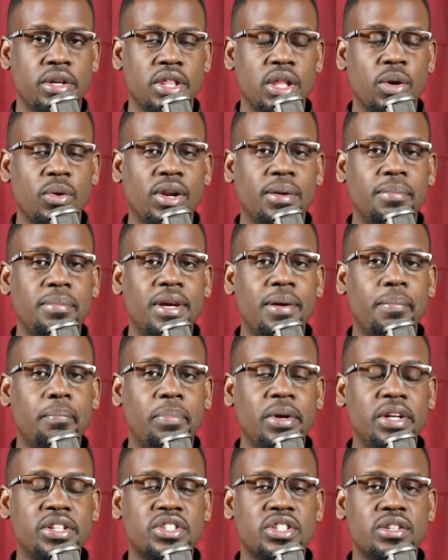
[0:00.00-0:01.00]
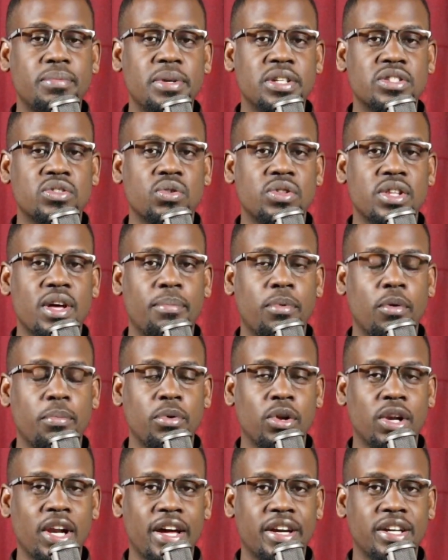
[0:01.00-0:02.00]
They will be impeached based on their
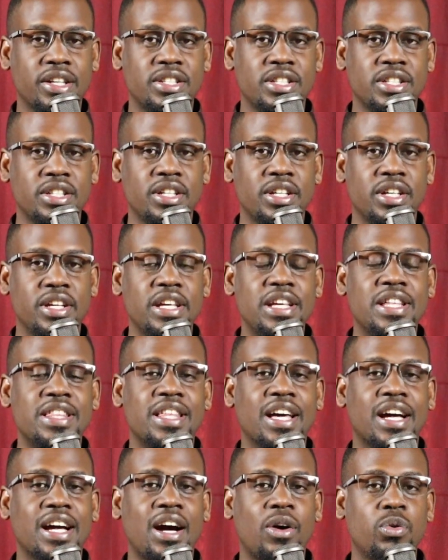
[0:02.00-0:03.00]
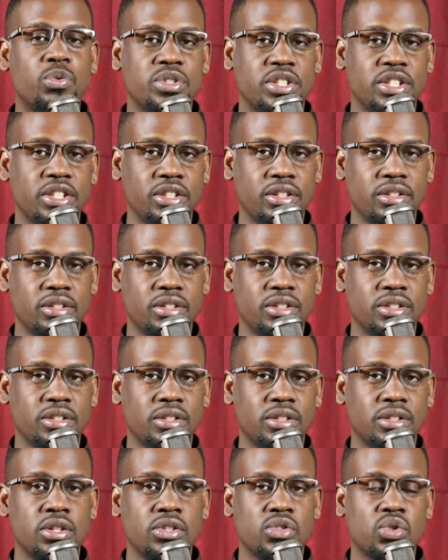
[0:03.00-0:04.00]
popularity in the county.
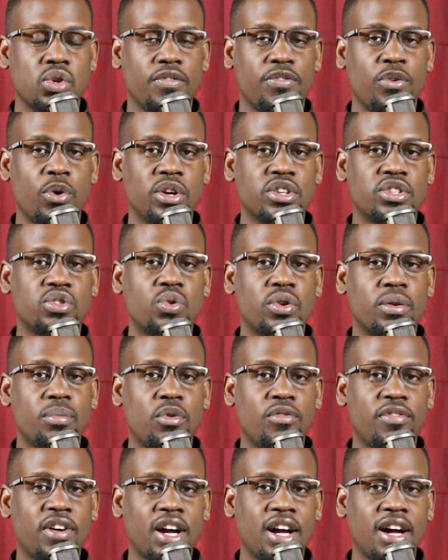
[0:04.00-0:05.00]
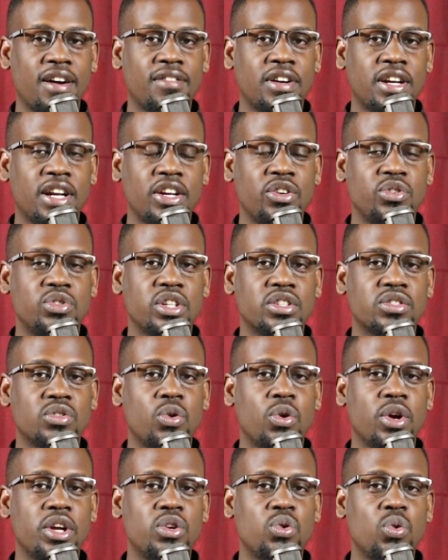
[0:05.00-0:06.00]
So if you want to remove a governor, you just
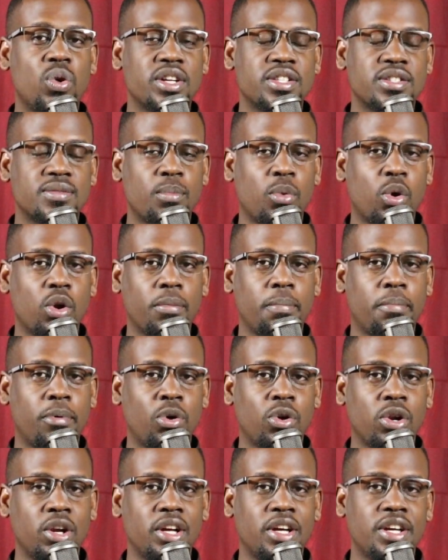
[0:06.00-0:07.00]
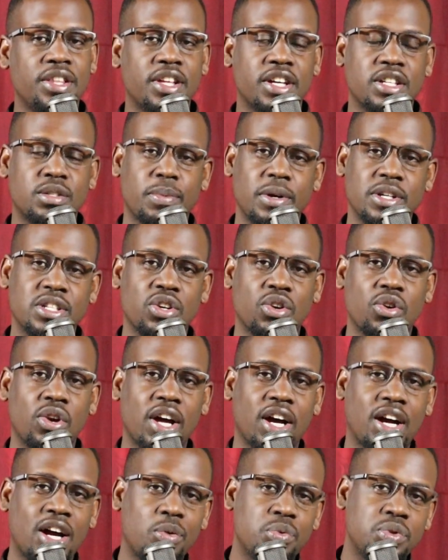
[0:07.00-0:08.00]
go and do a small poll in that
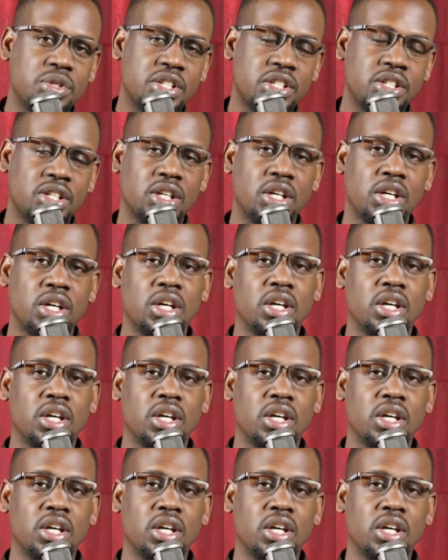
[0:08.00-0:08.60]
particular county.